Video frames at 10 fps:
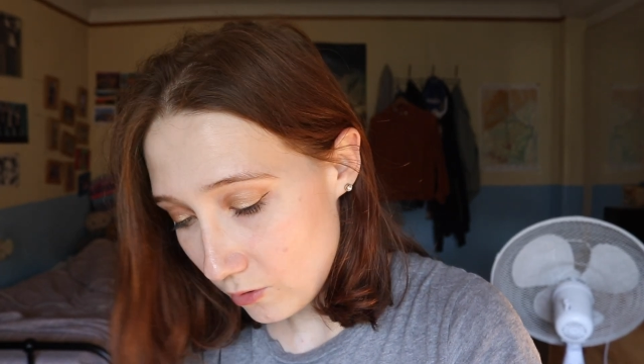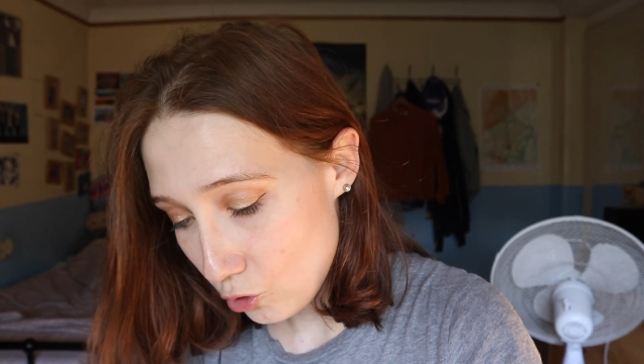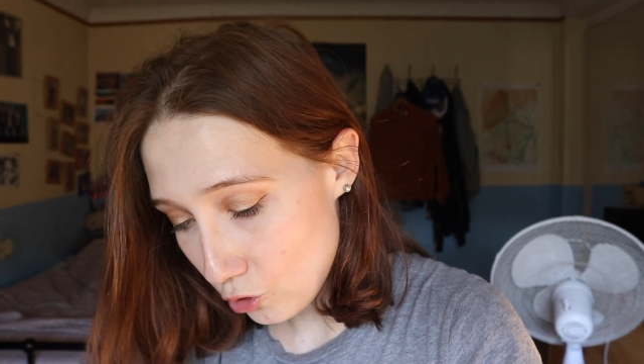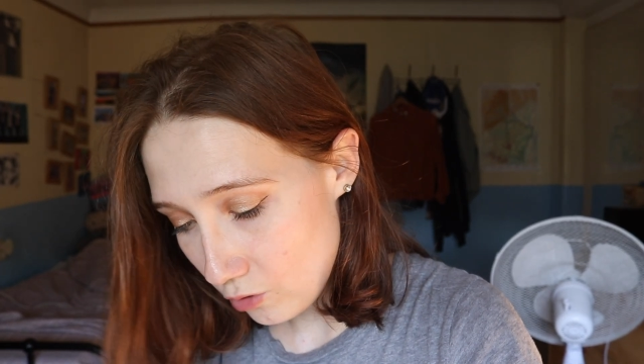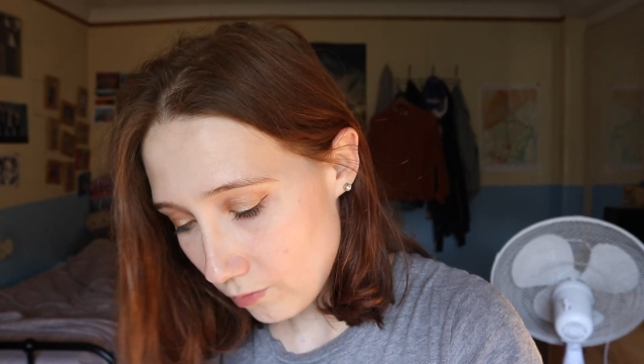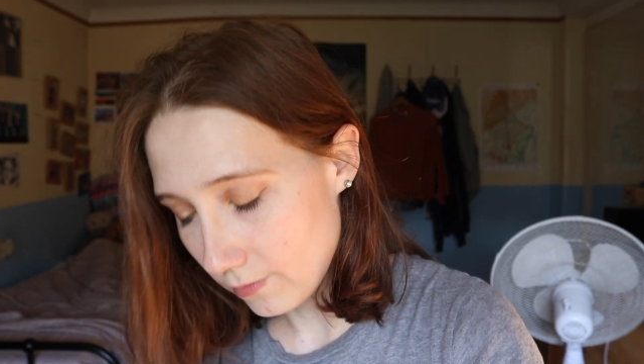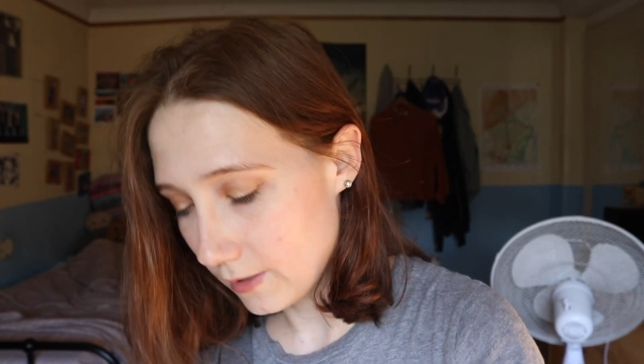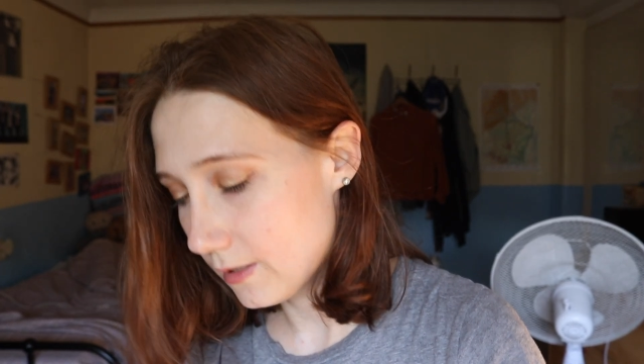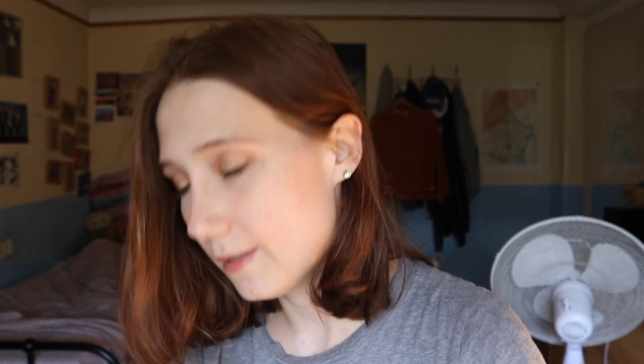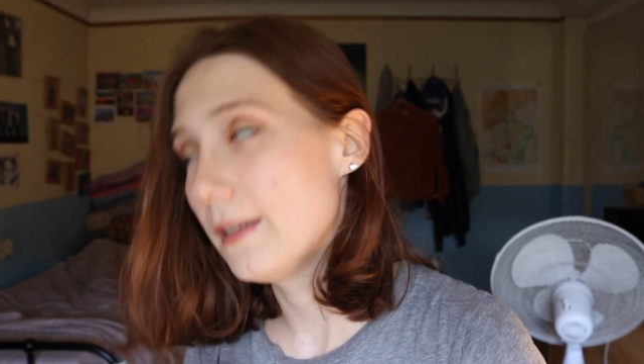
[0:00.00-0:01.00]
You should use
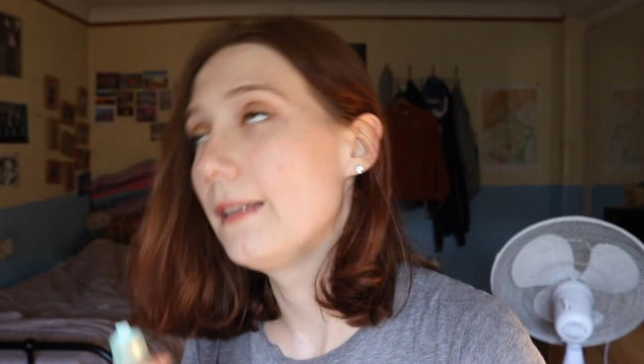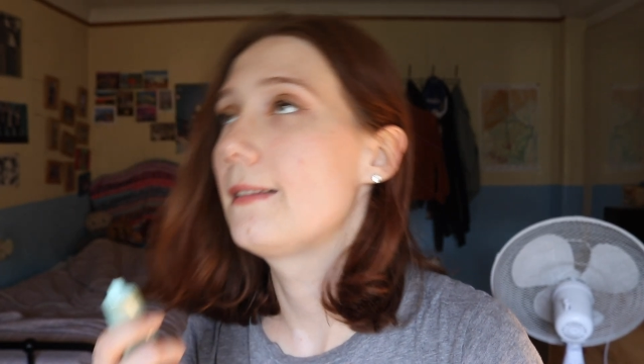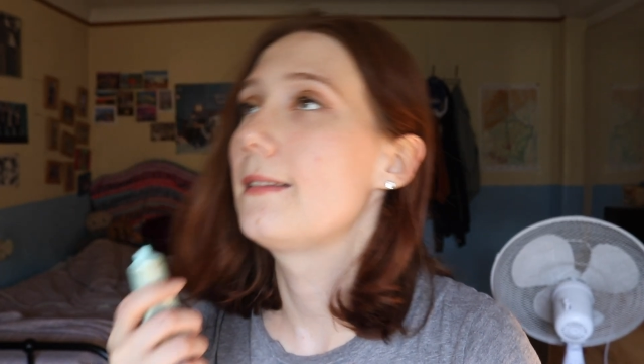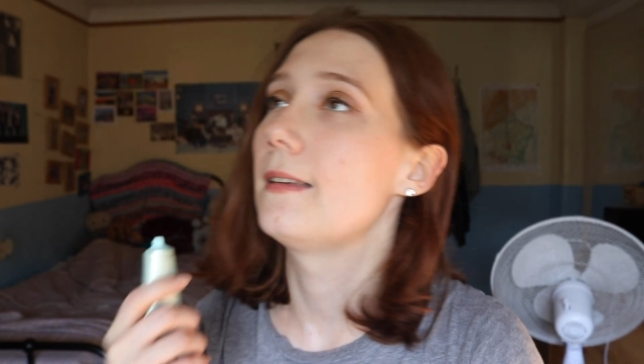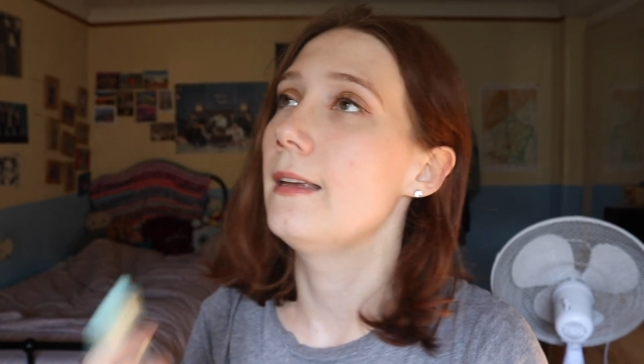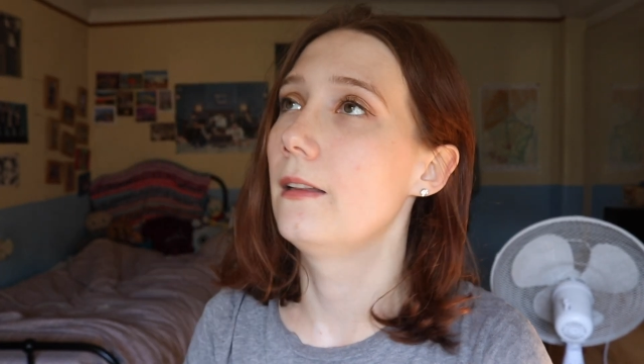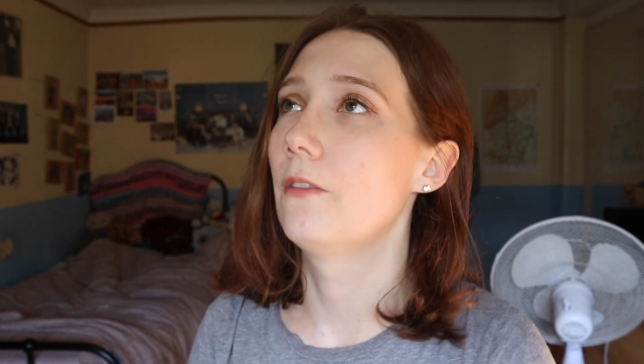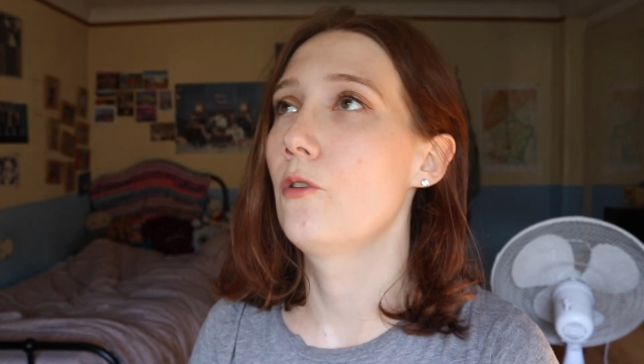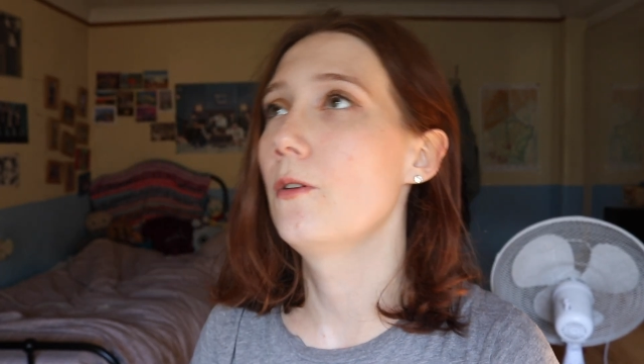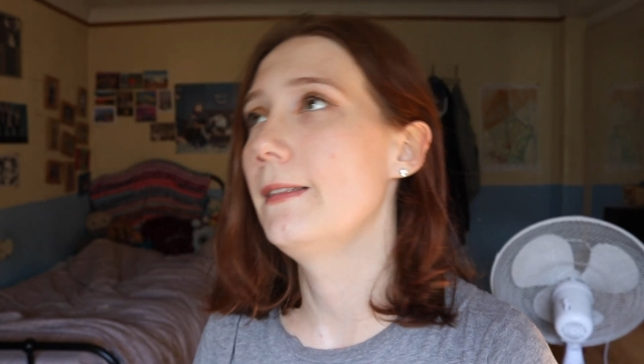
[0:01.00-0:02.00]
it's sealed,
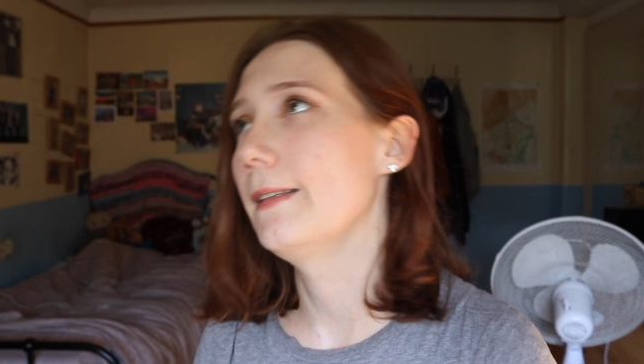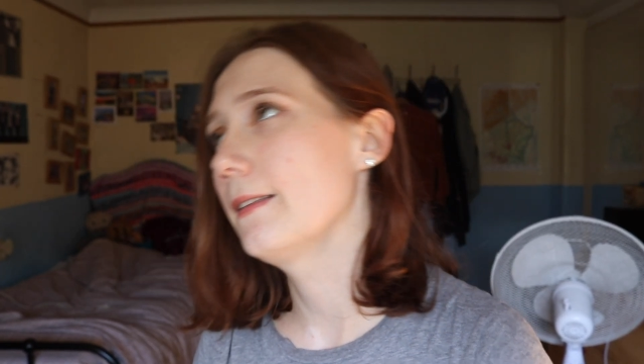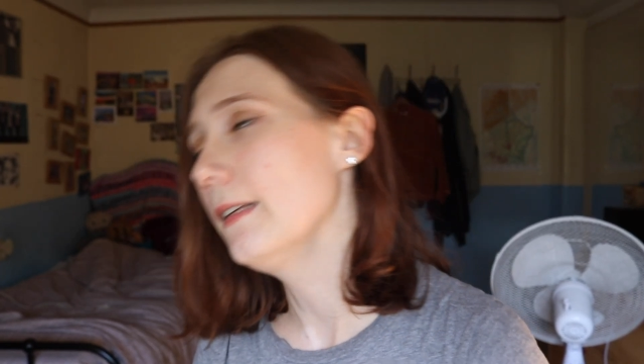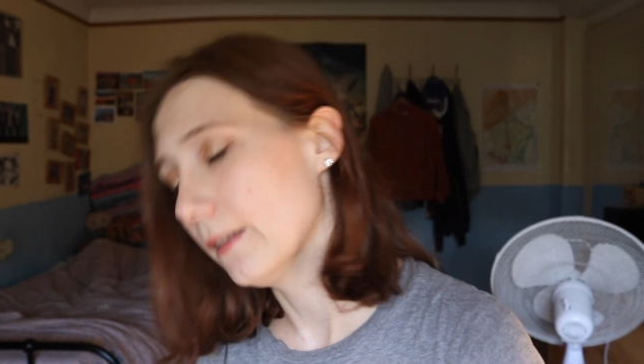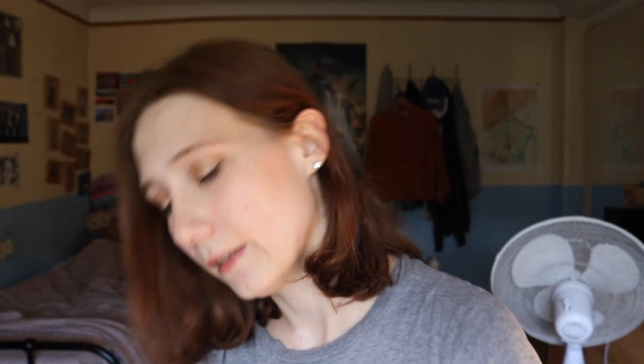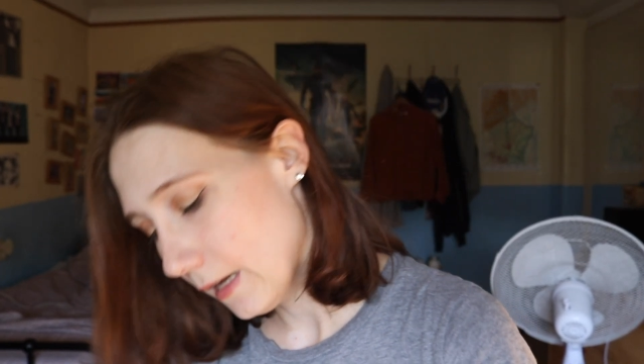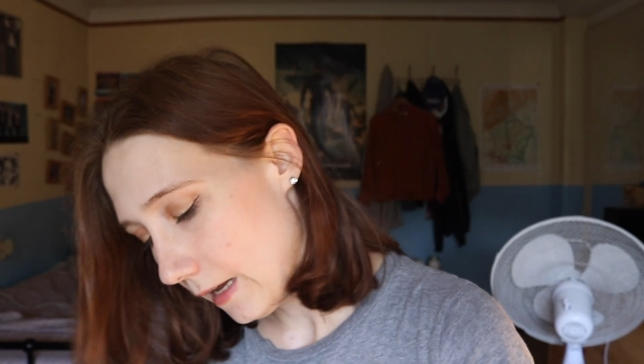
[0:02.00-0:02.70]
of course, it's sealed.